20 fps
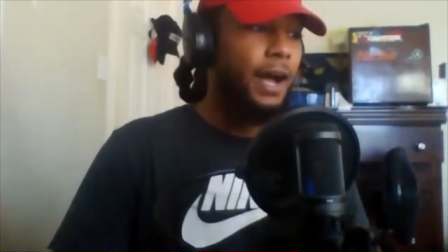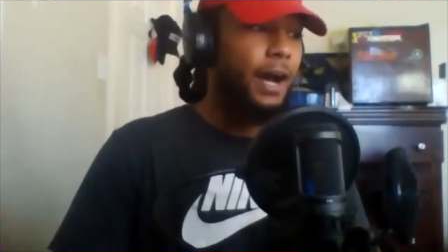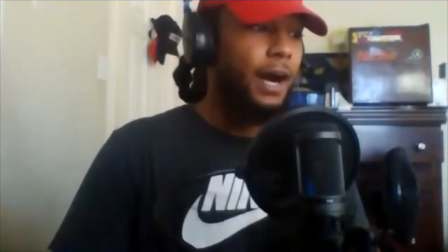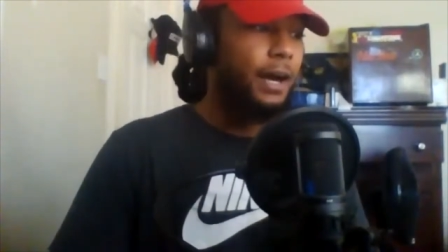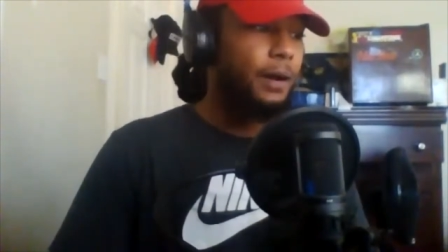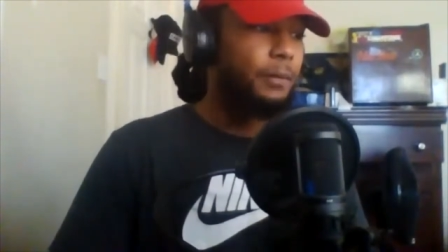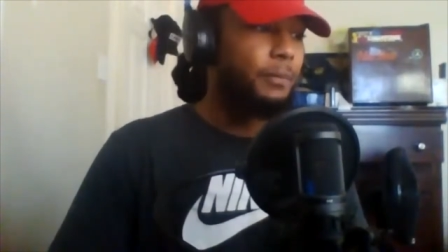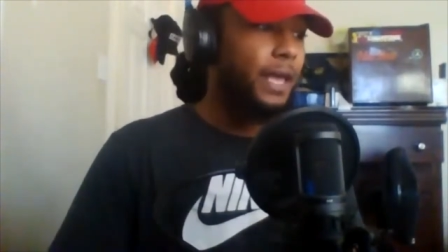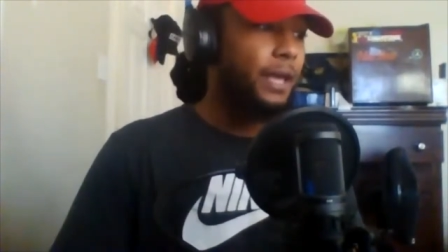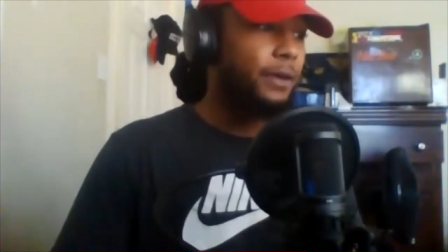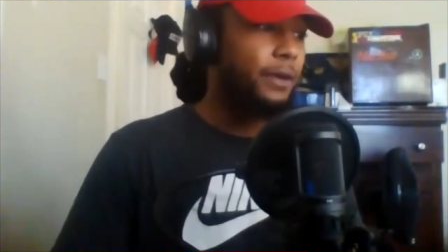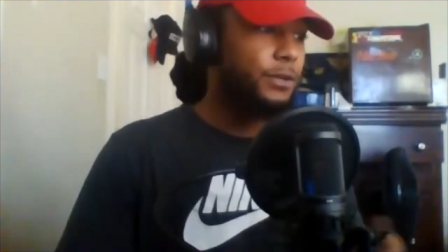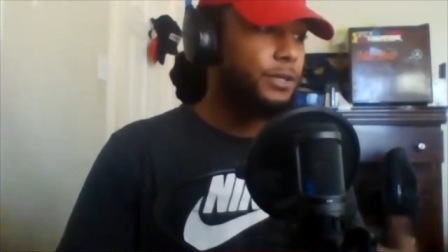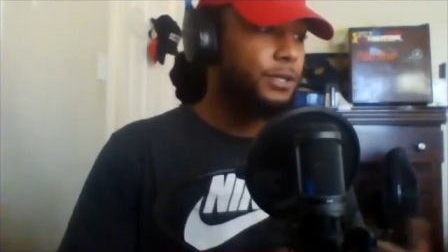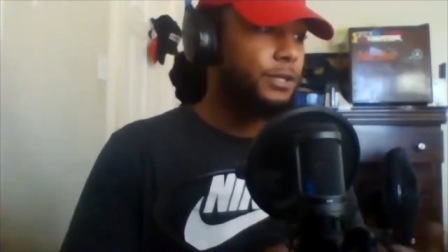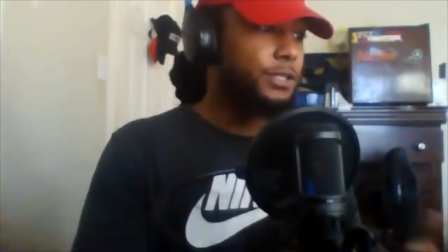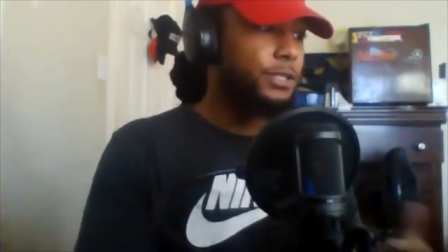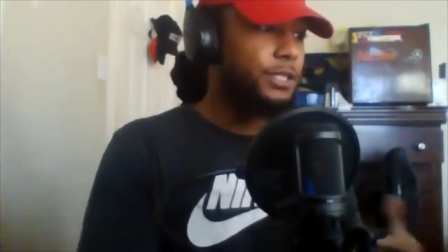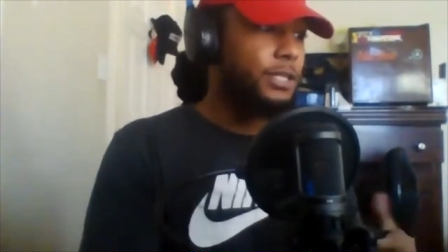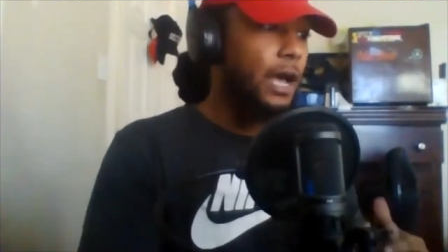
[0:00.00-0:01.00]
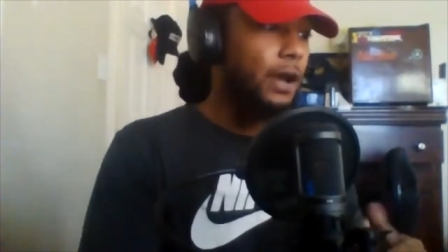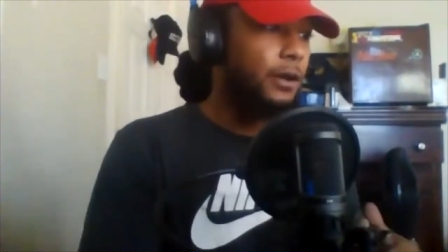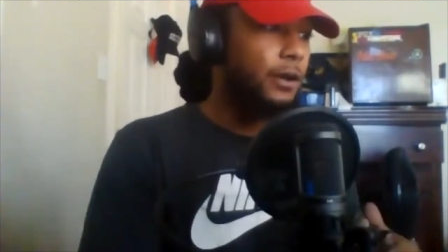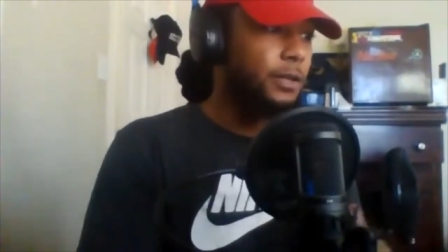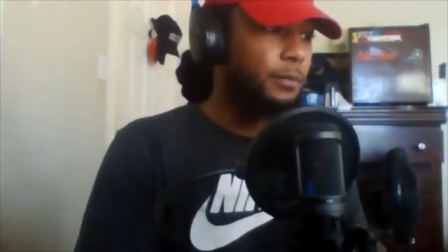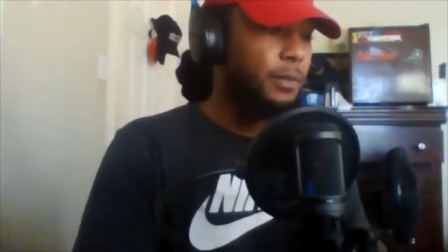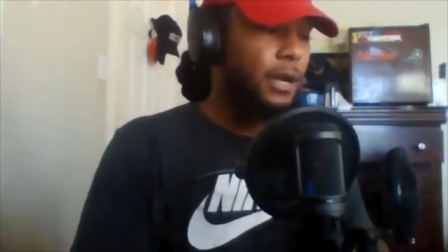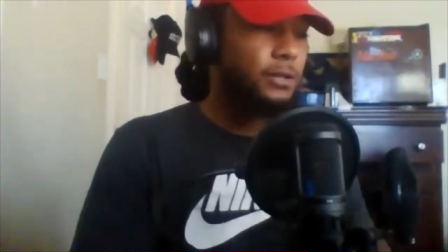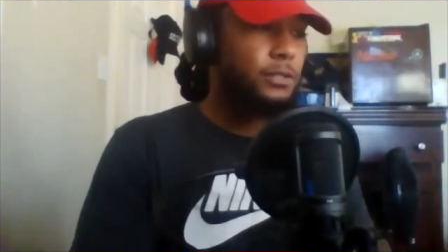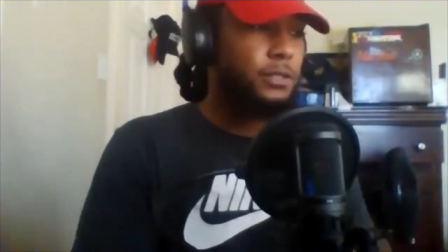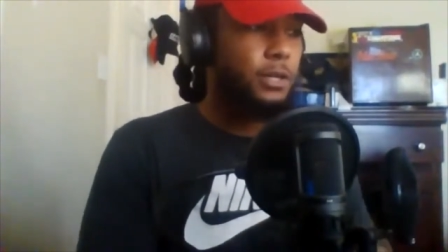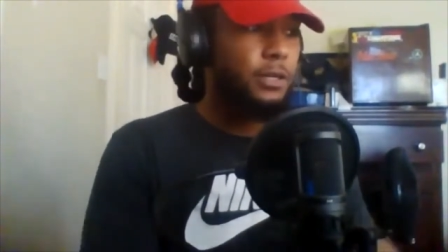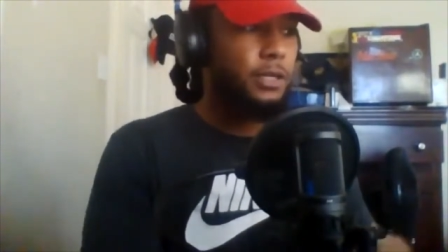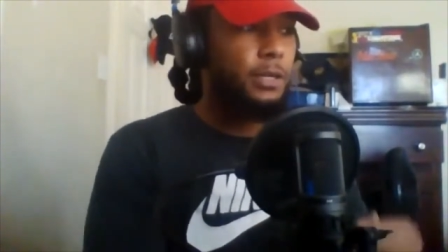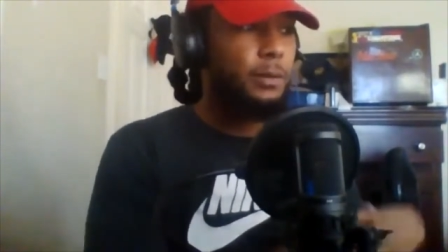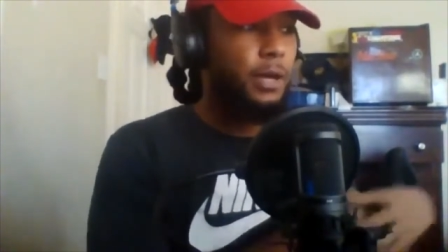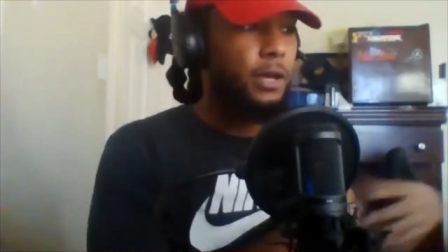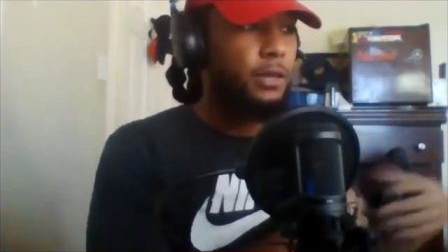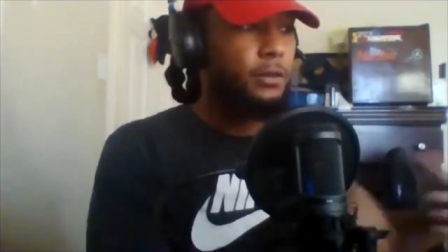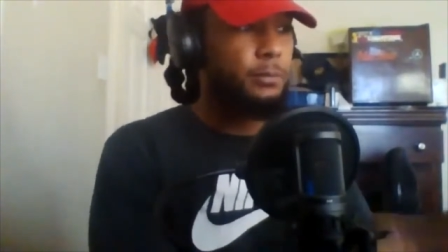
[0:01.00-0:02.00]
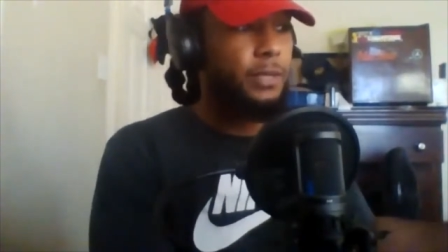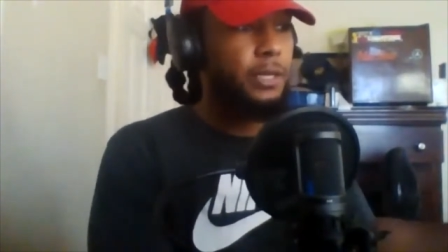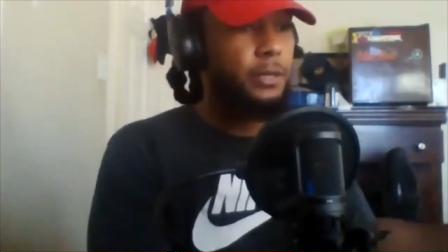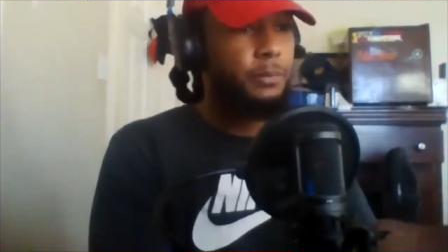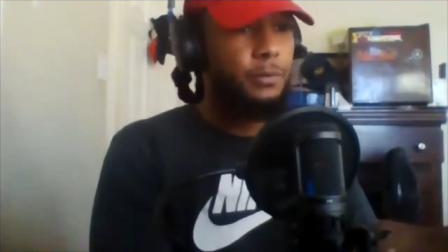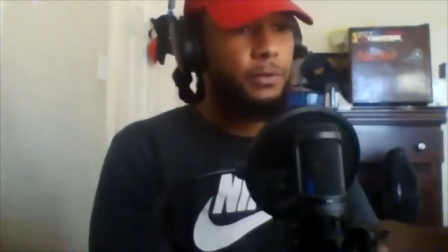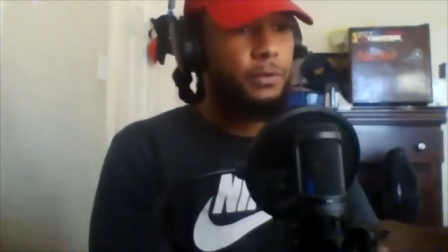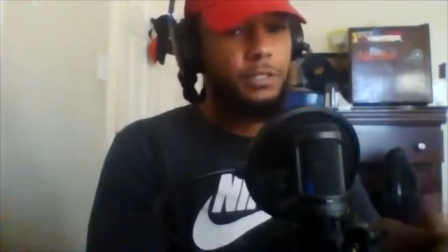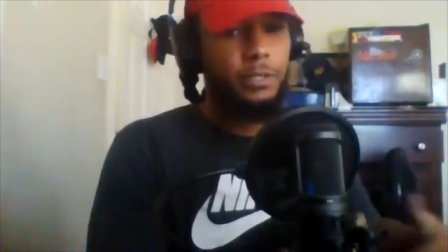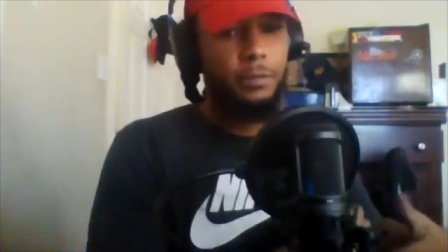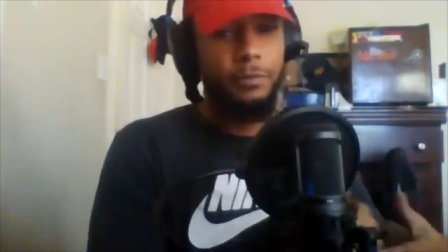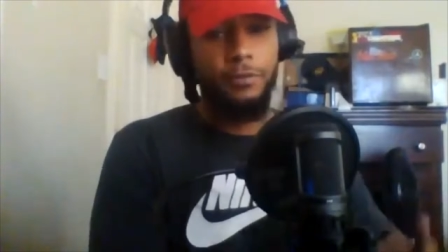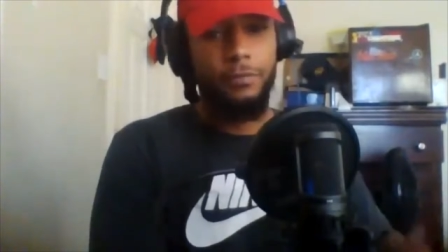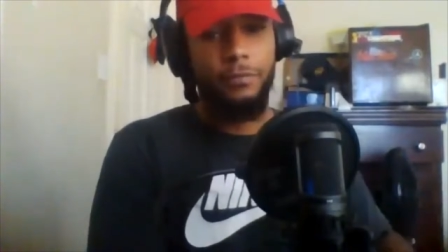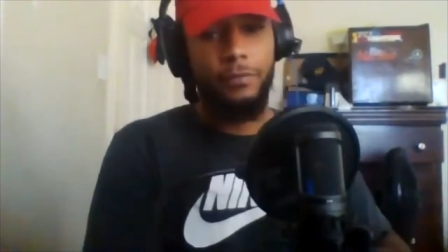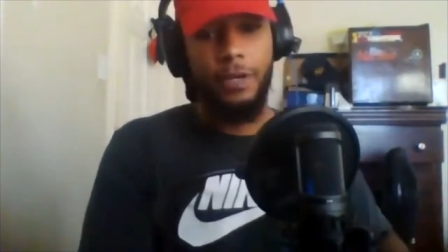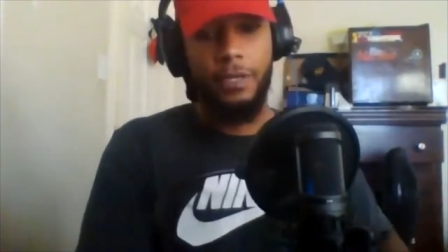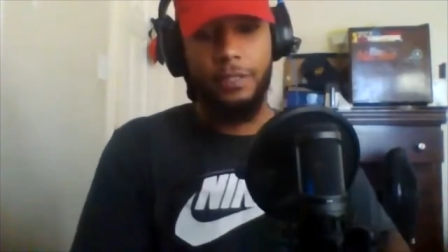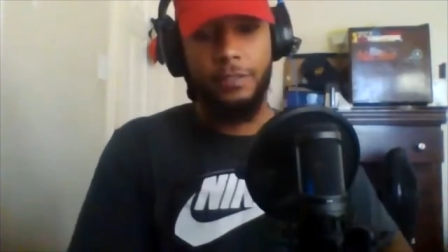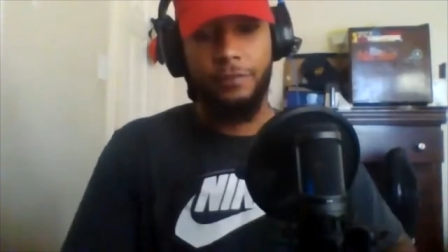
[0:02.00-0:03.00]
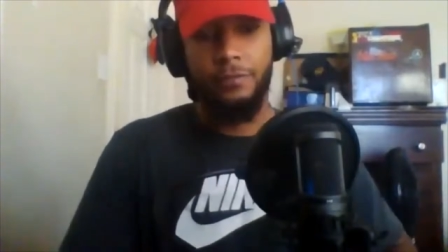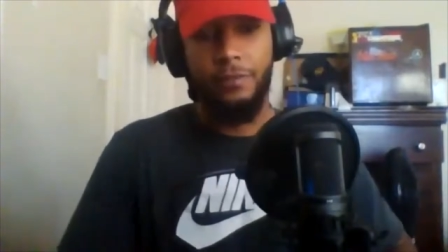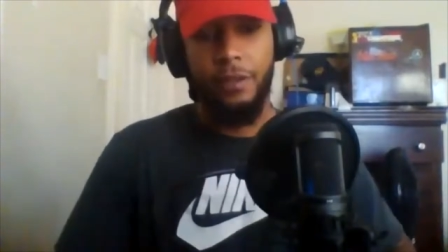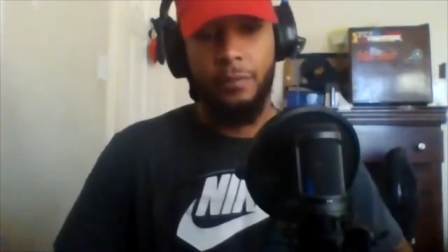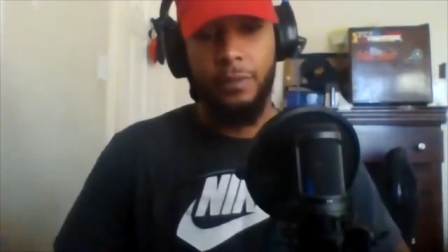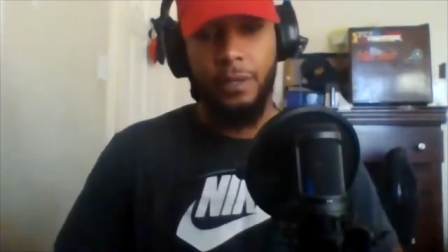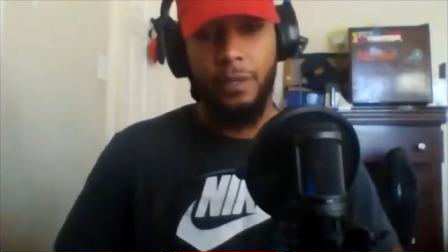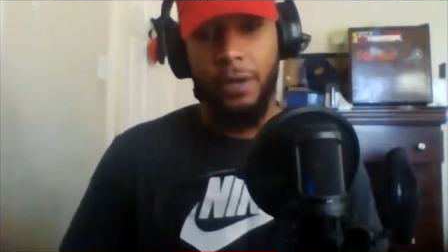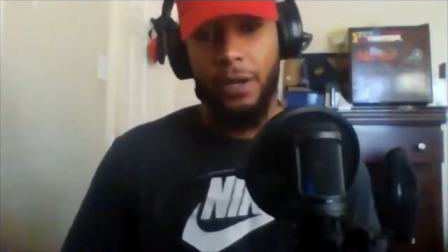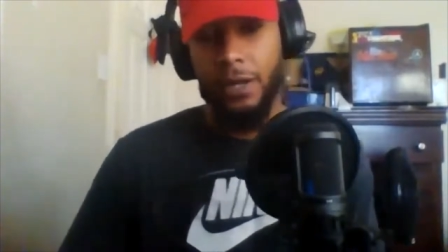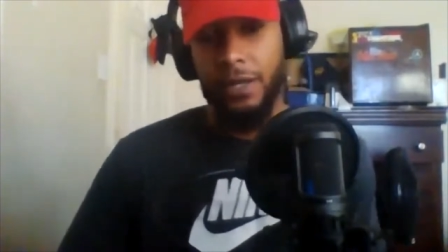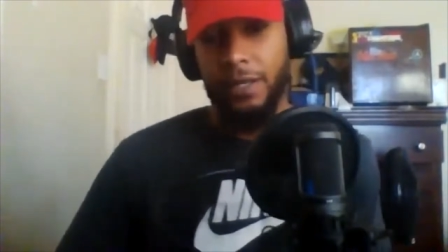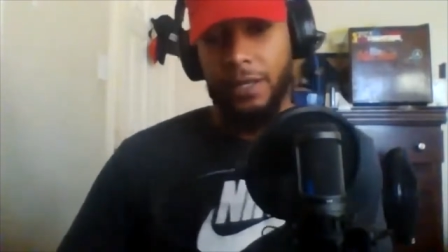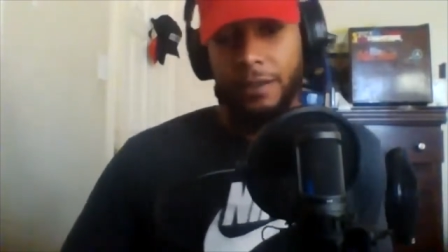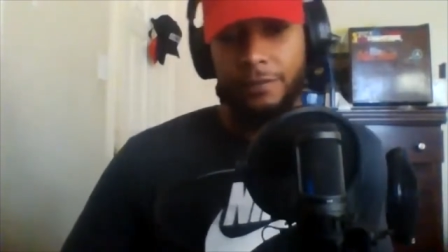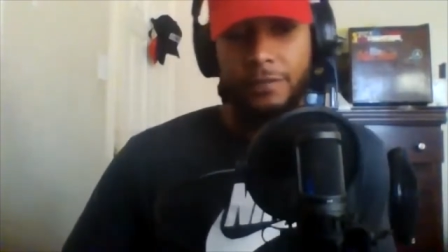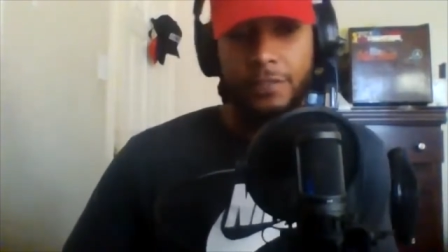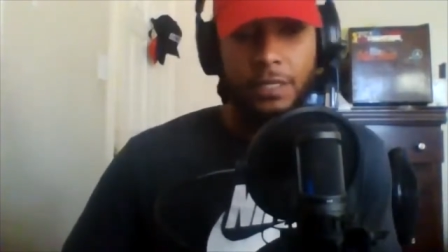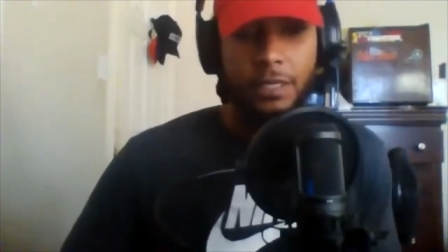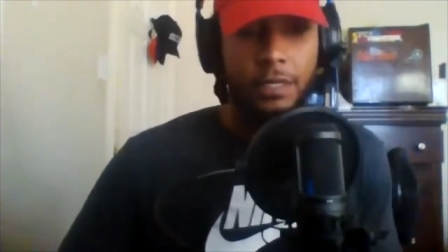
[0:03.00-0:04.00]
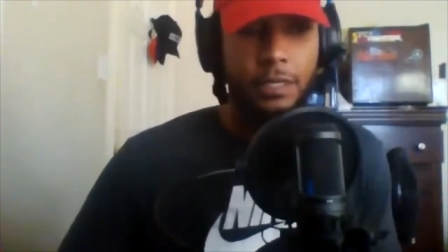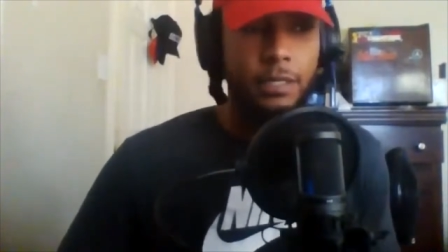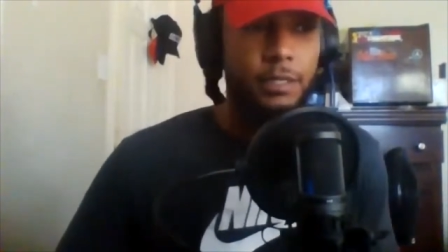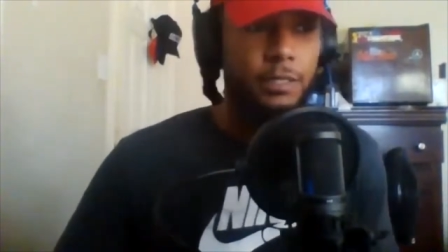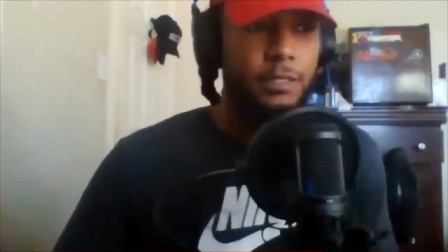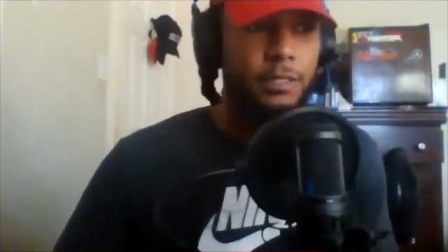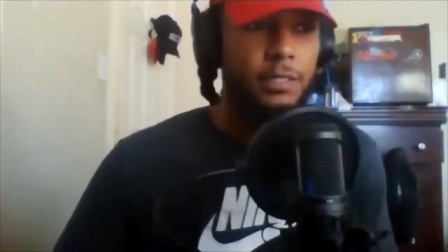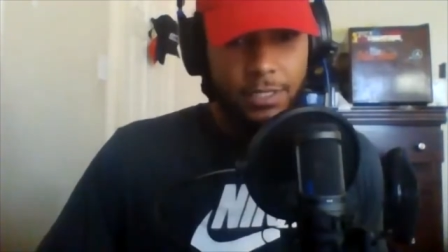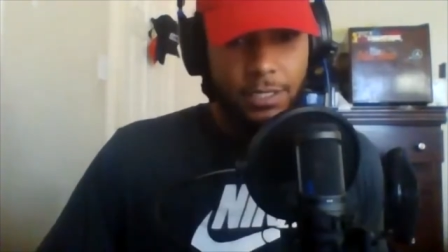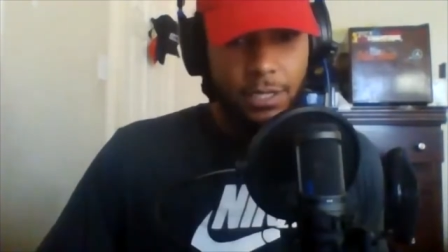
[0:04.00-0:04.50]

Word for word: um, and when you're just out and about talking to other people and some of your friends and family about NFTs.